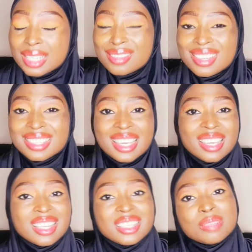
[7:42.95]
As soon as I
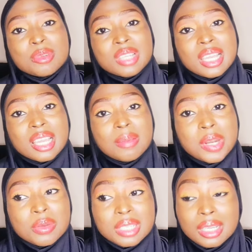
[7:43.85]
heard that it smells like
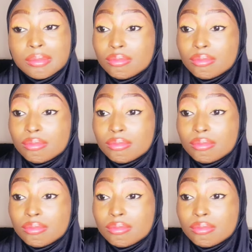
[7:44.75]
Camera, I was like,